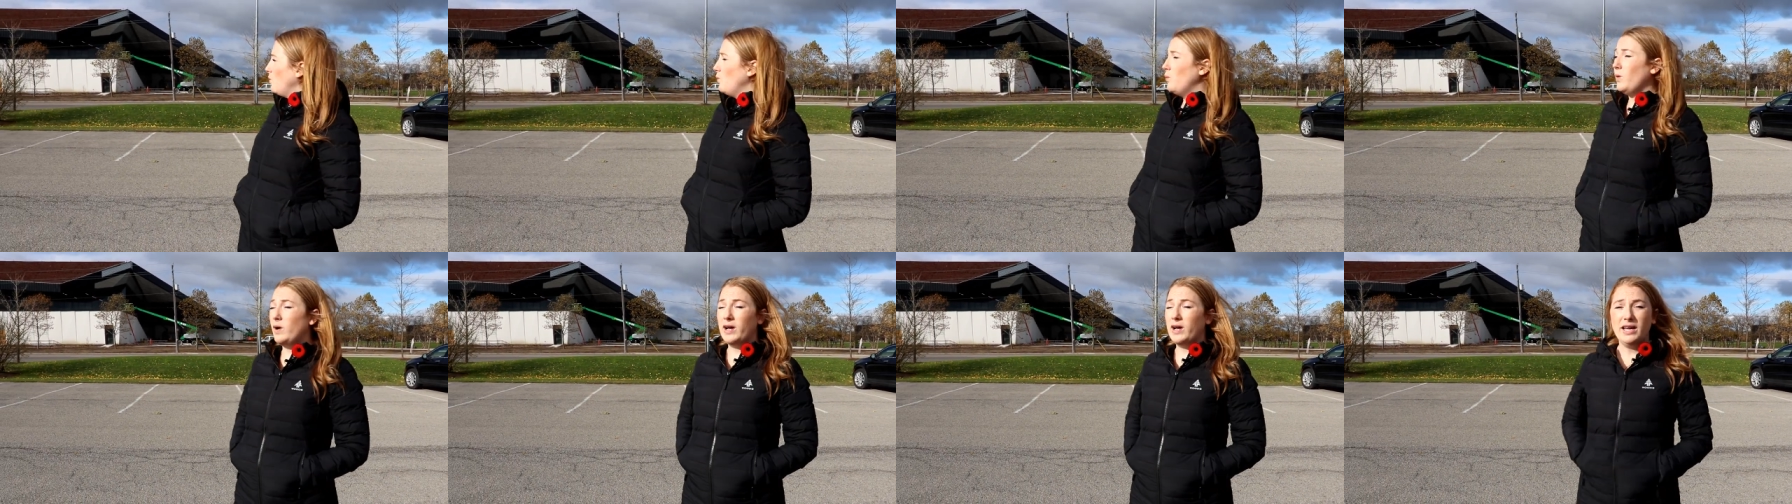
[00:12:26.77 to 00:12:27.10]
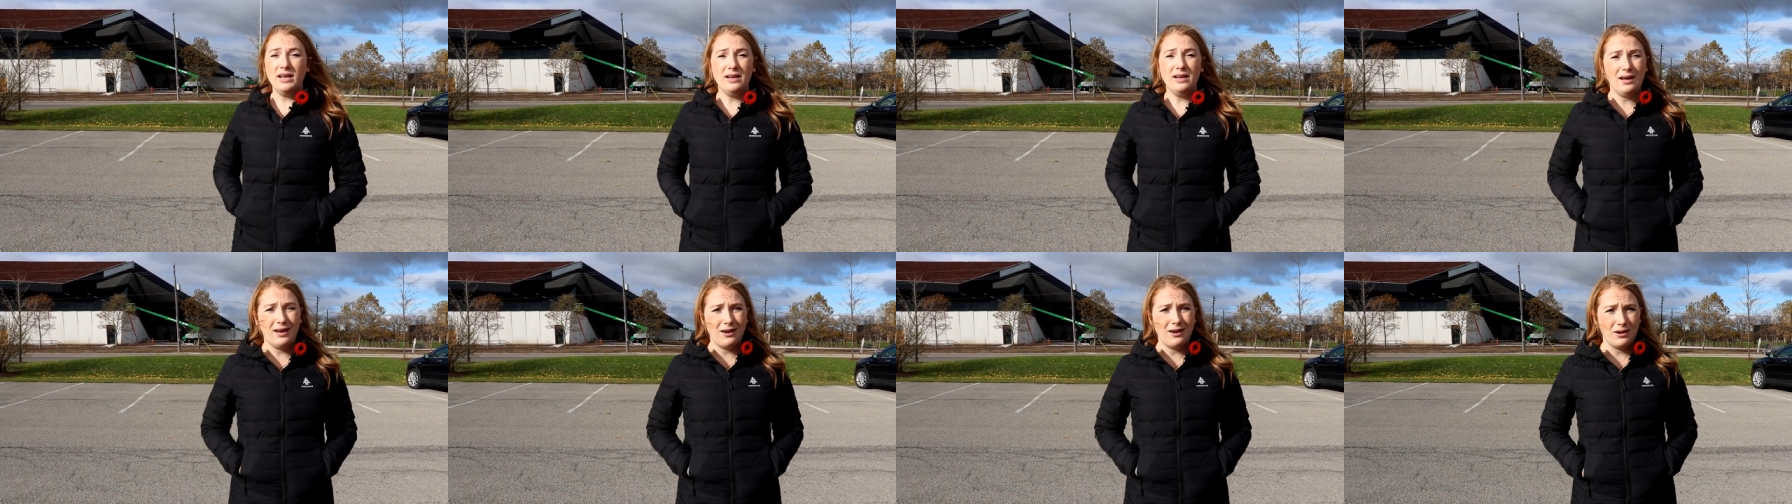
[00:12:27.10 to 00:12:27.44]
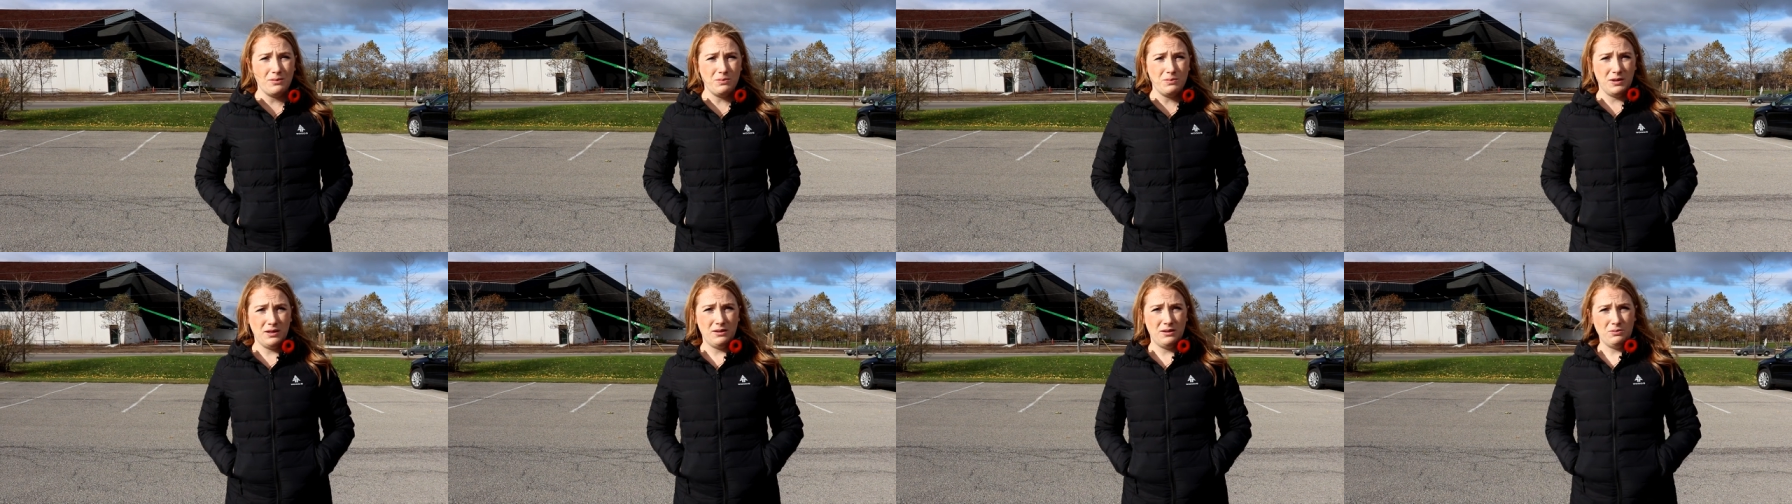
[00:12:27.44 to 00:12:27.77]
one,
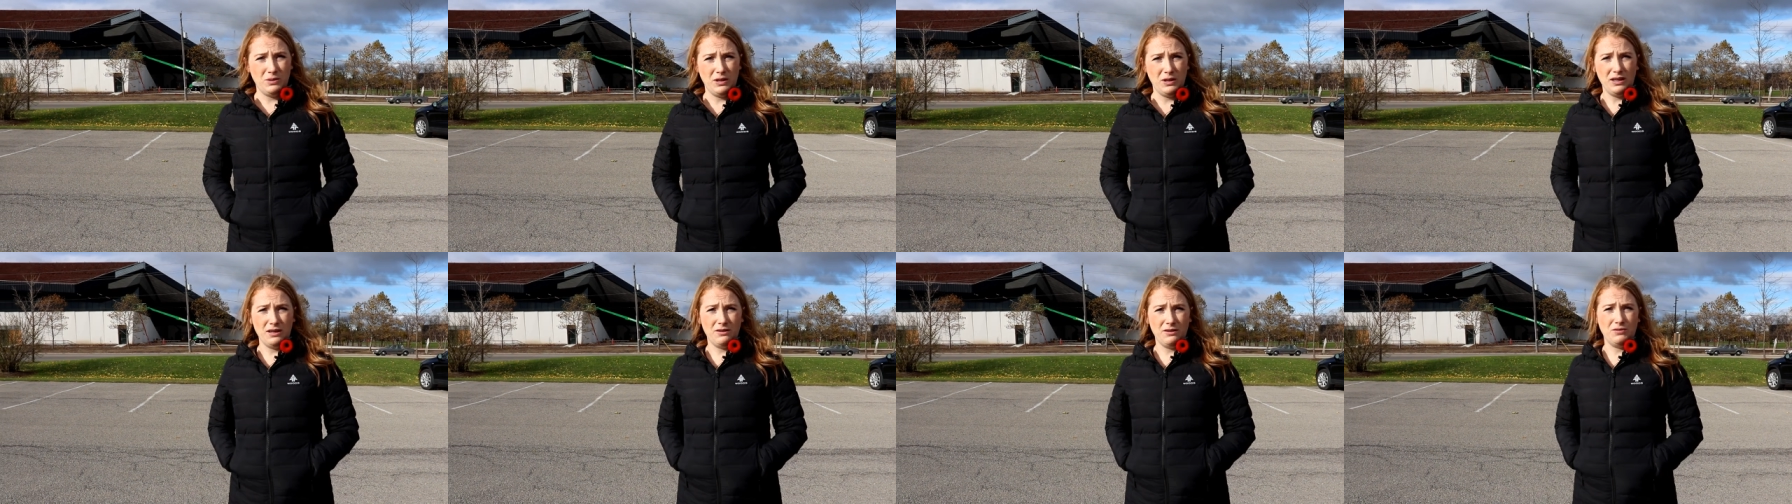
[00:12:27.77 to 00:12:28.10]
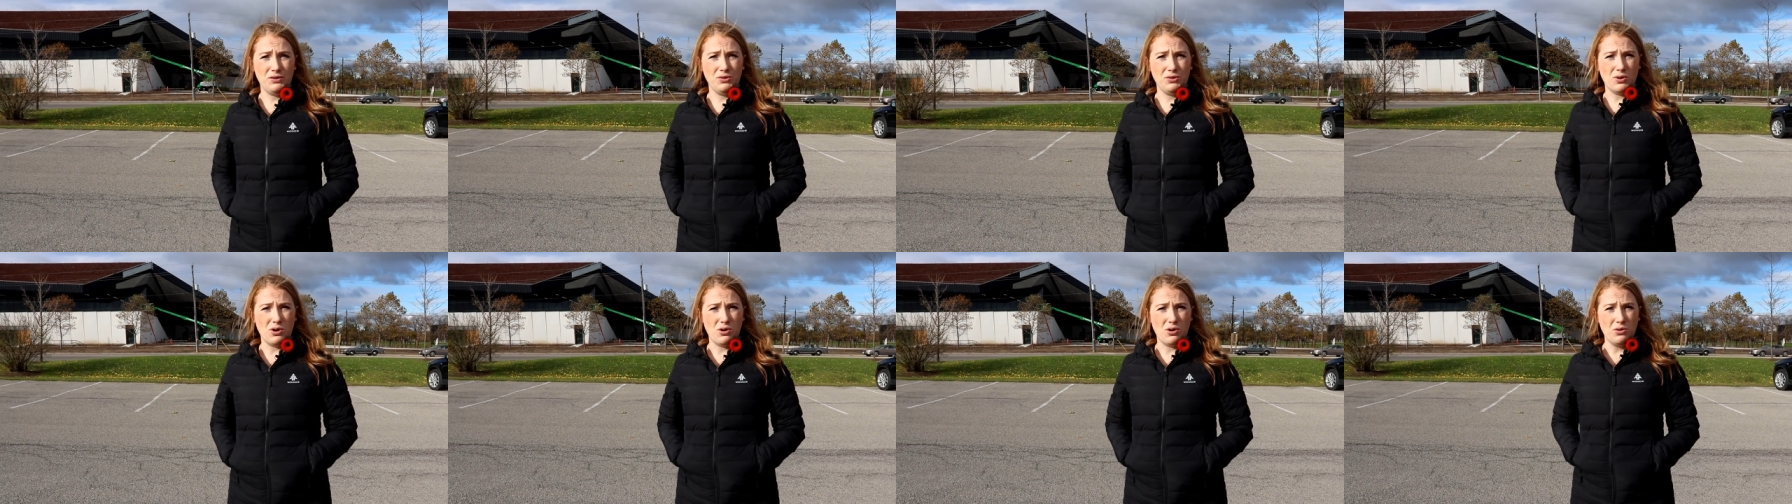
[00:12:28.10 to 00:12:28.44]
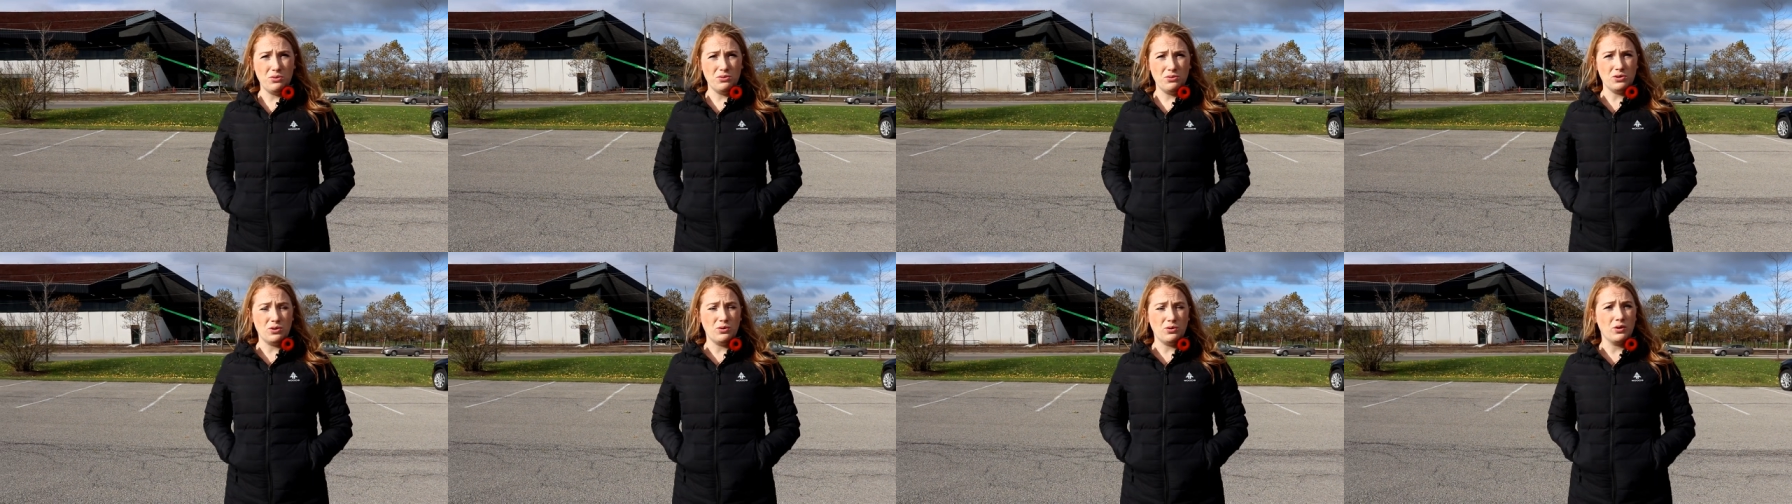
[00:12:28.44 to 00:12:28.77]
Airbnb if you
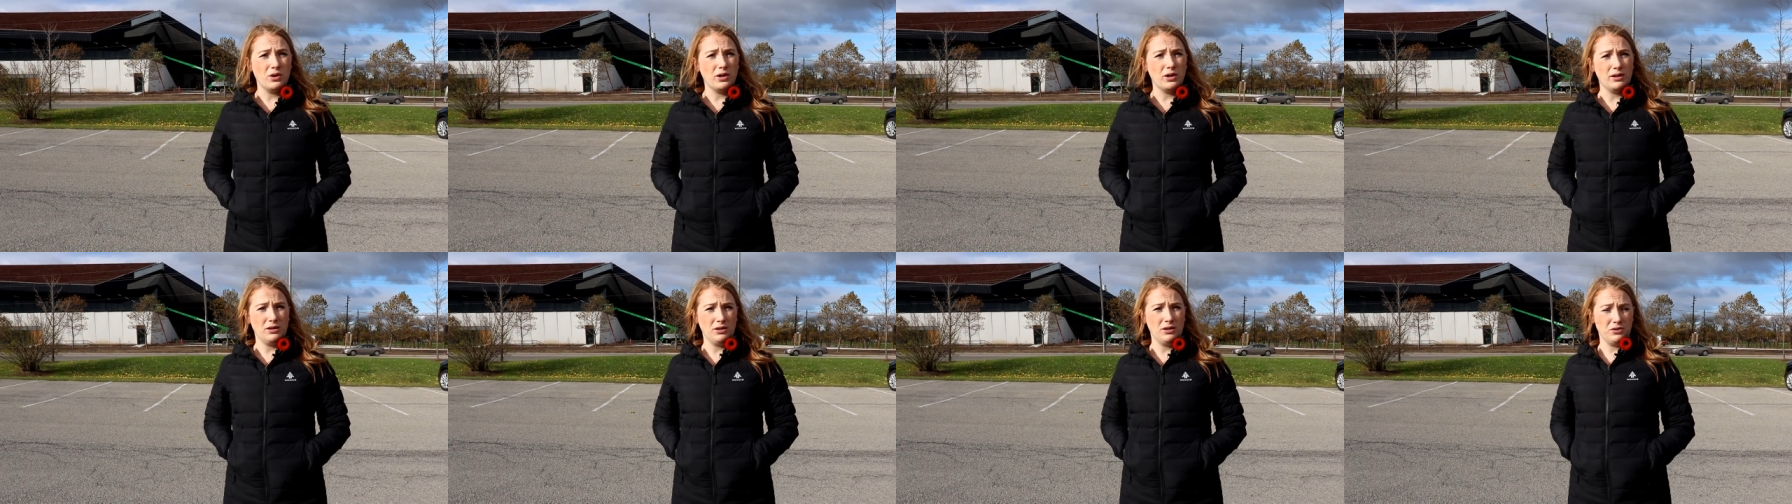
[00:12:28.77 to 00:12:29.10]
own or